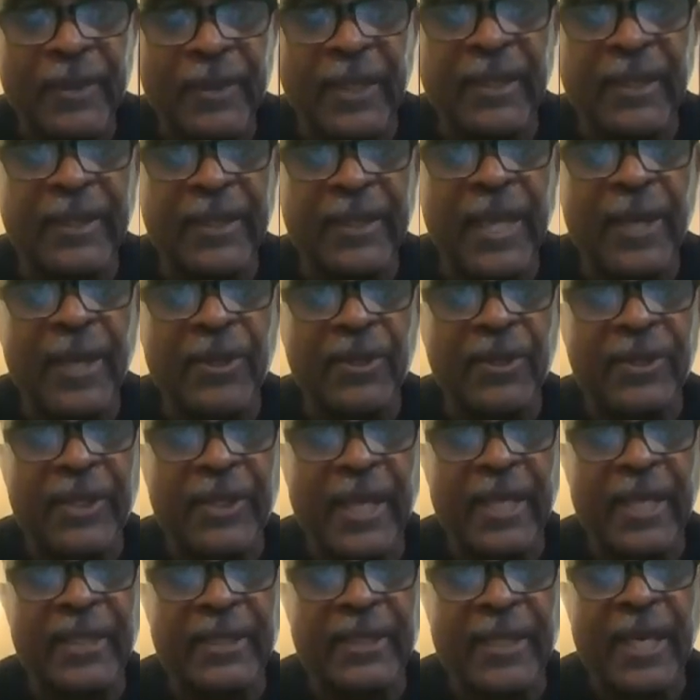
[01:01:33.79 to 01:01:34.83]
This thing could
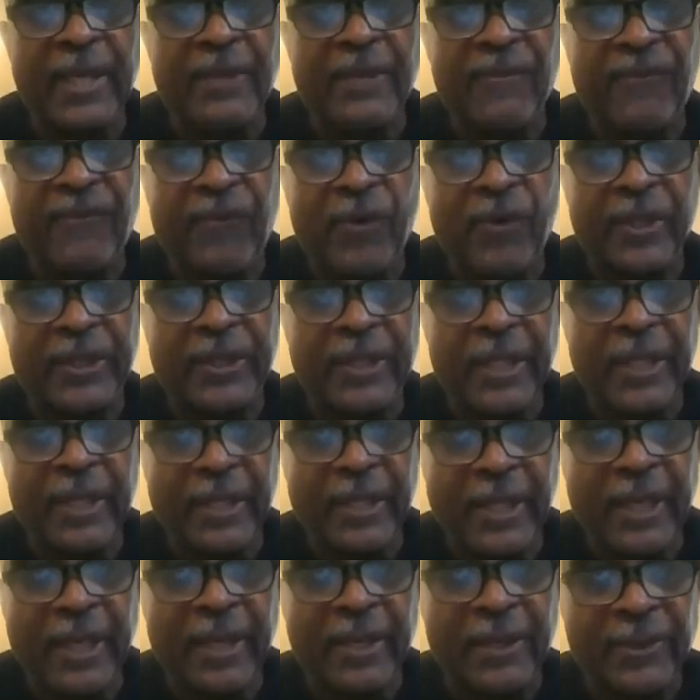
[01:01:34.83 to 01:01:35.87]
take 10 to
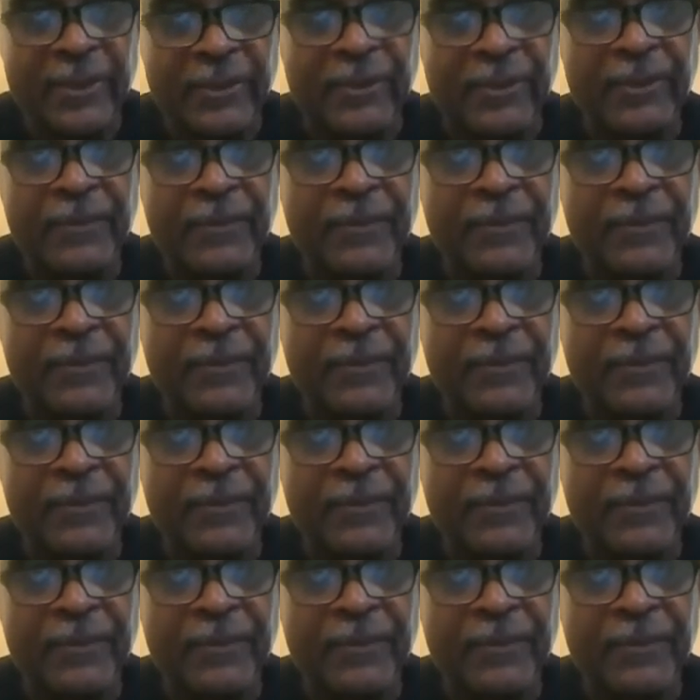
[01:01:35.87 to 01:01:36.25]
14 years.